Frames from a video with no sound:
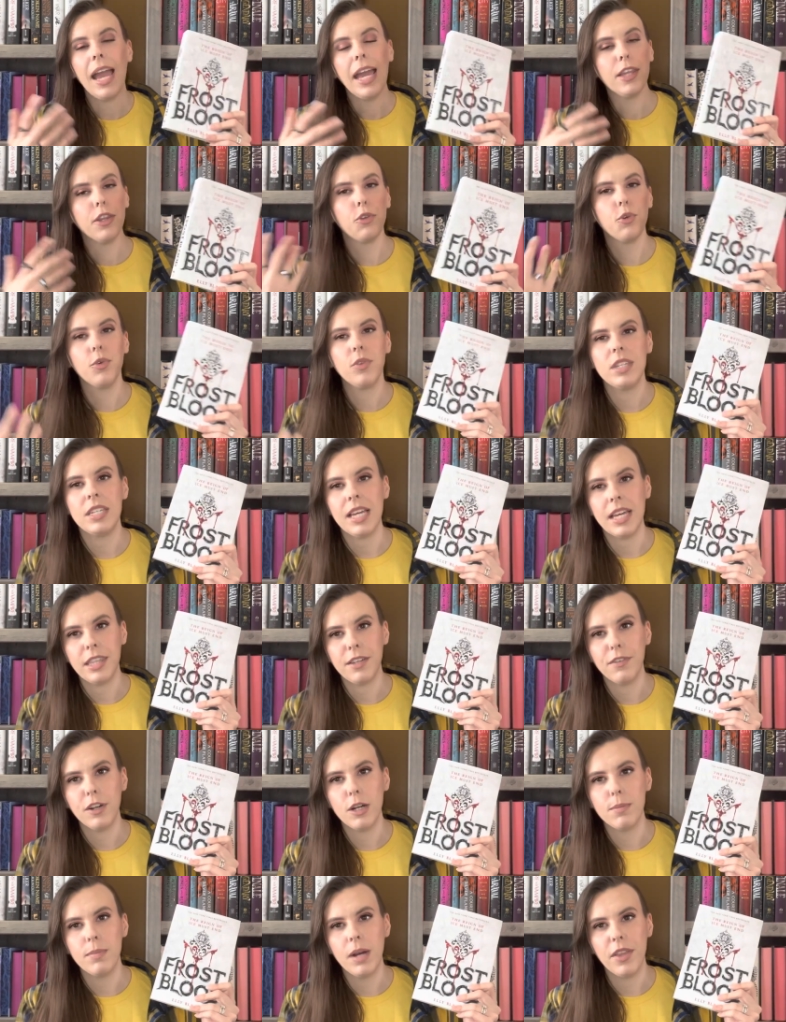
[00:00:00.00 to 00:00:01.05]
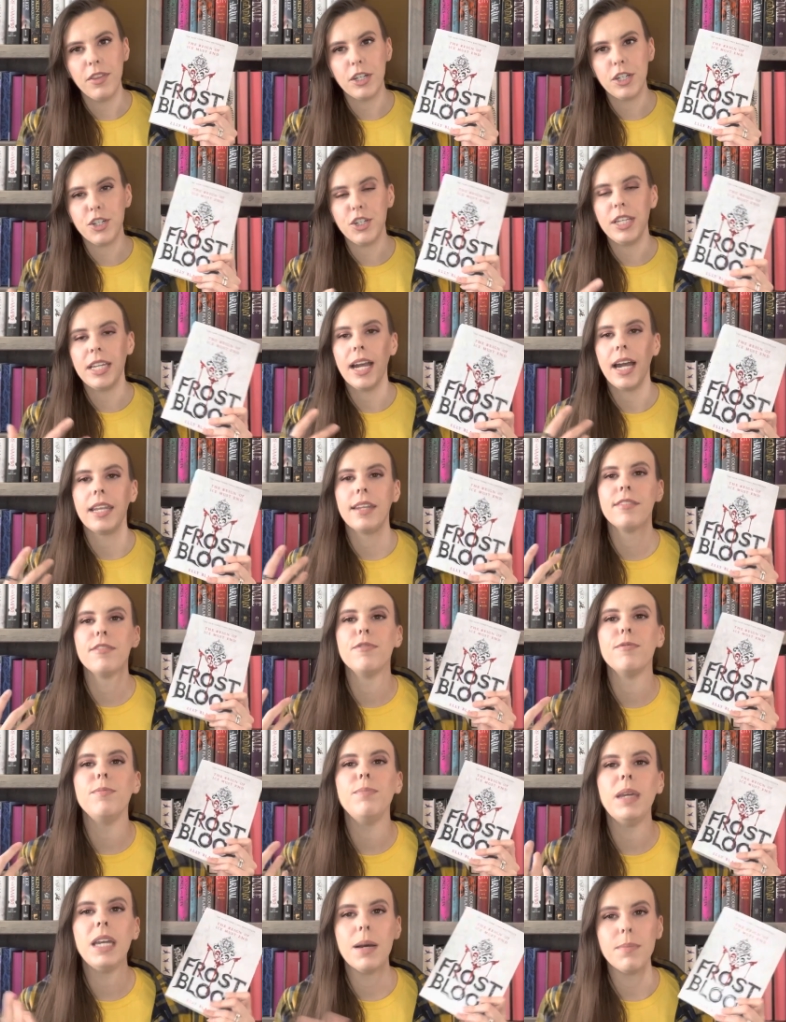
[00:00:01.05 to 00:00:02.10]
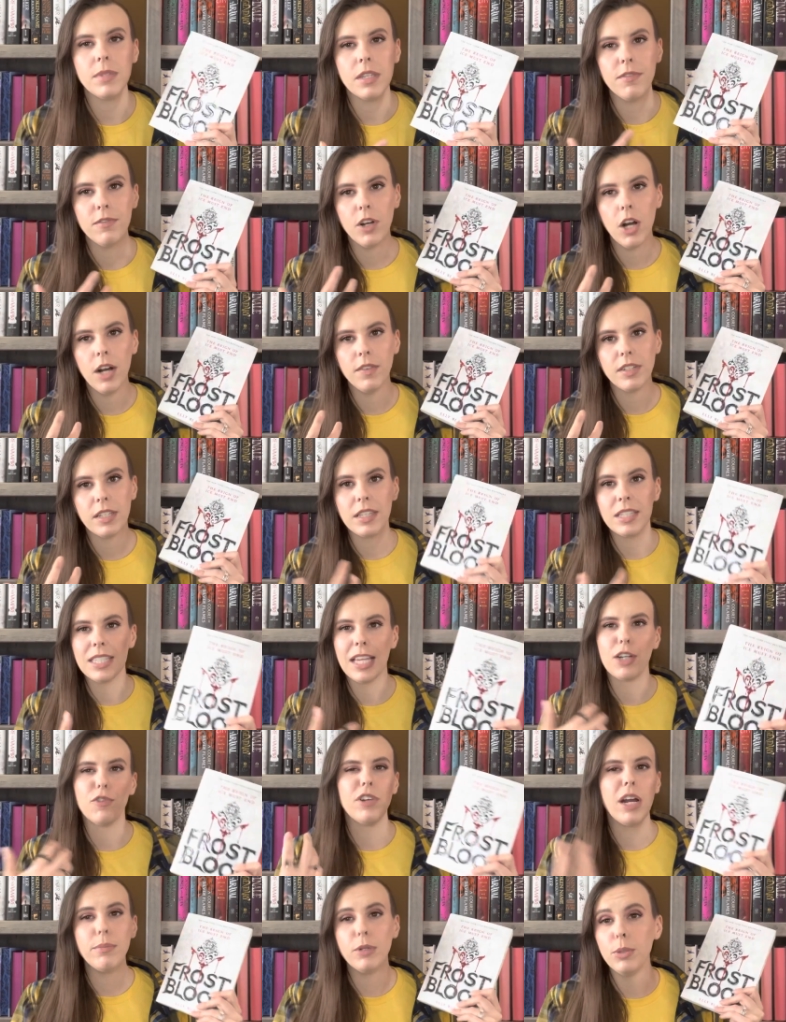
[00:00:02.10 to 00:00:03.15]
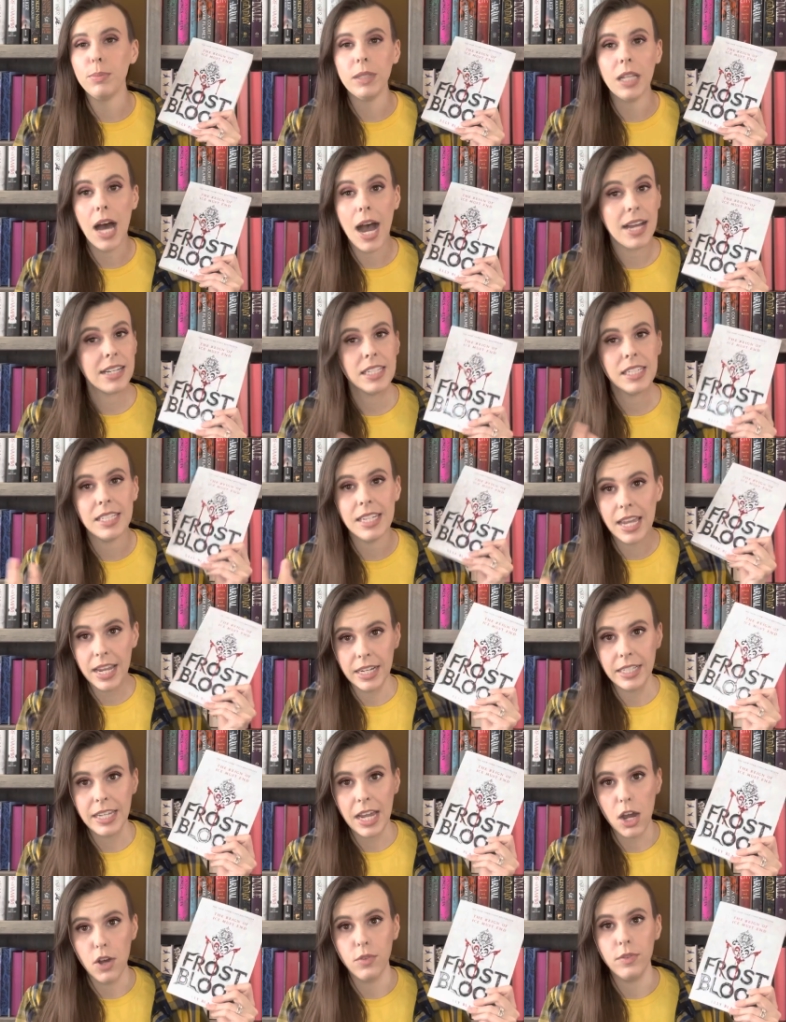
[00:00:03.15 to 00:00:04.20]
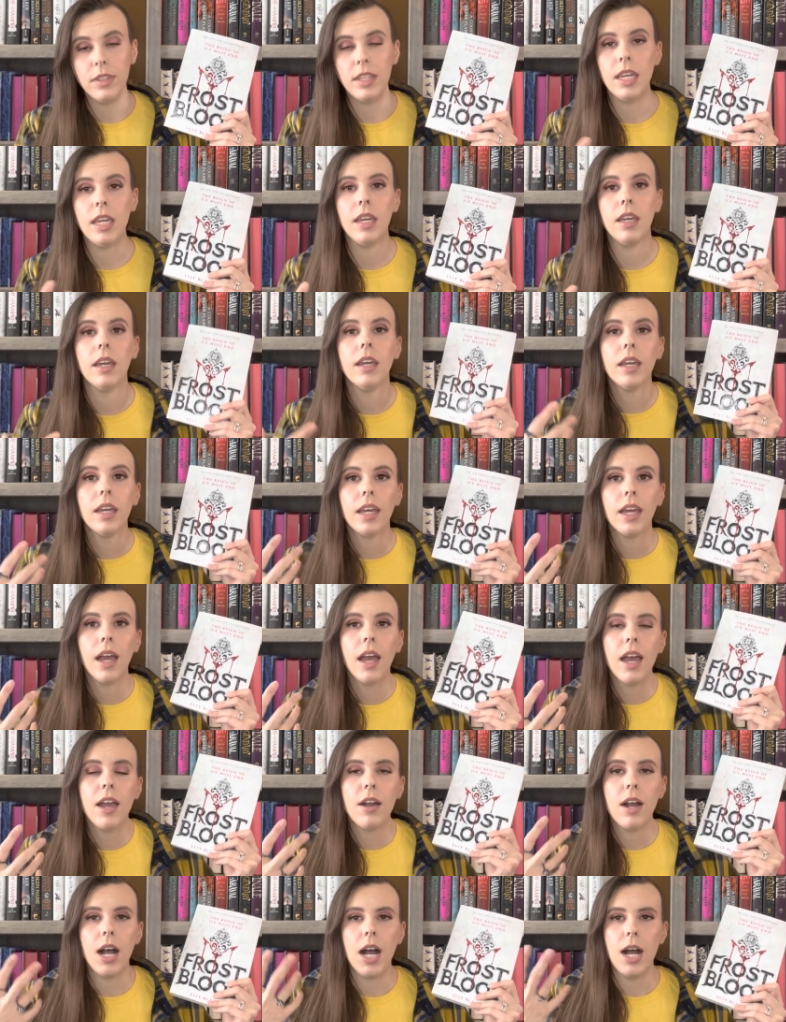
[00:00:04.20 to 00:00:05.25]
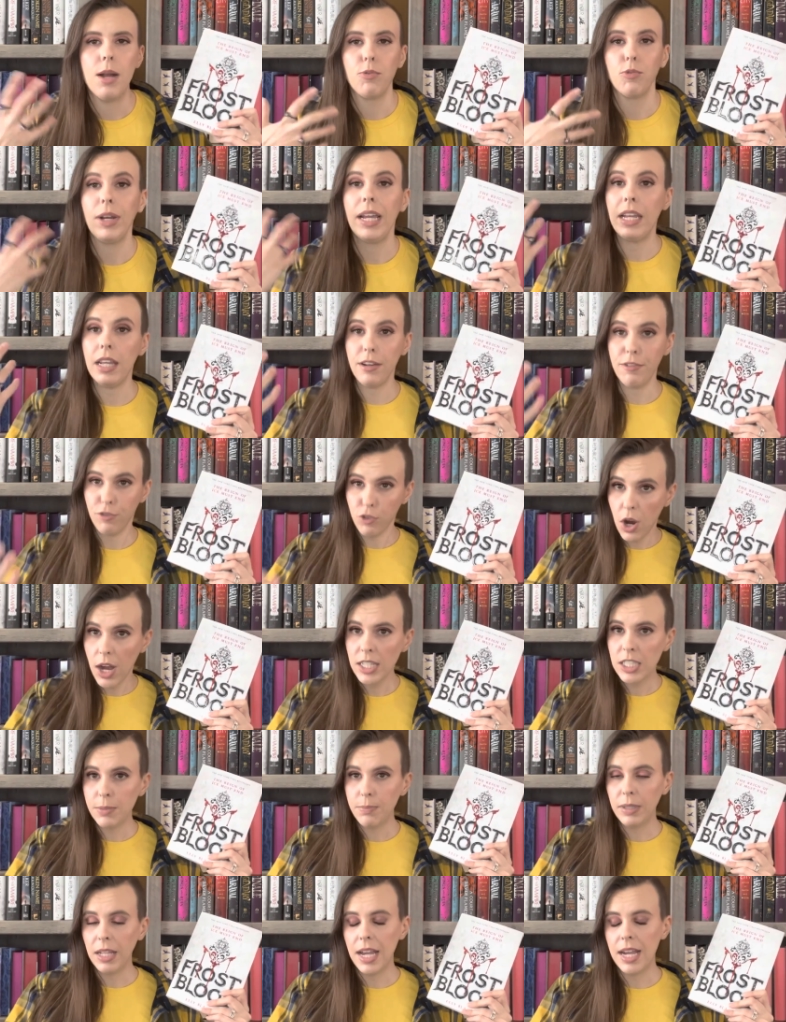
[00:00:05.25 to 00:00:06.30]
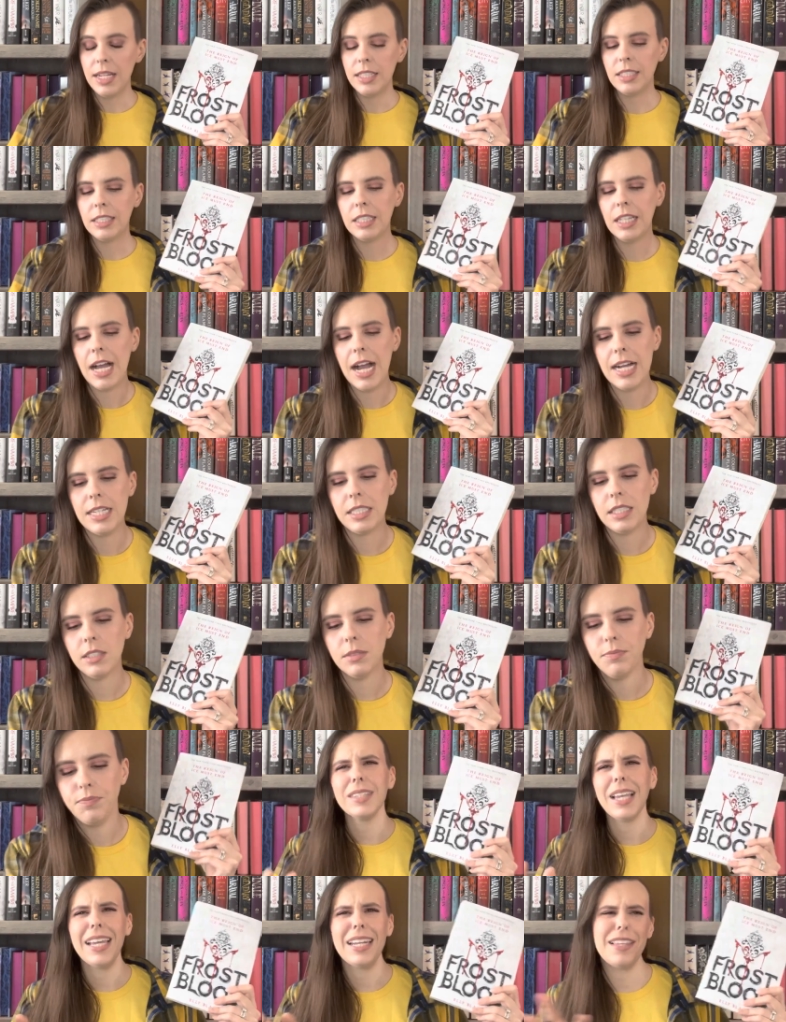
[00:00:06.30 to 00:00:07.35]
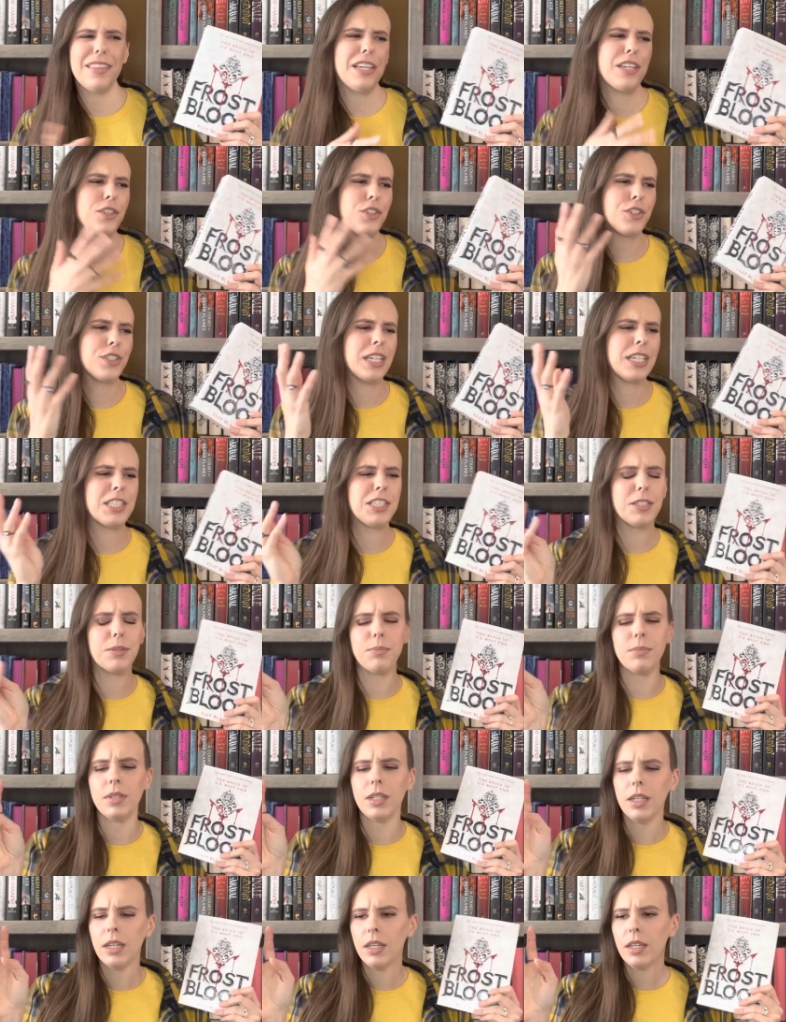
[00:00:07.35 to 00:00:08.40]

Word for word: And through the death of her mother, she kind of becomes involved in this like rebel plot to take down the reigning Frostblood class. And I think there's like some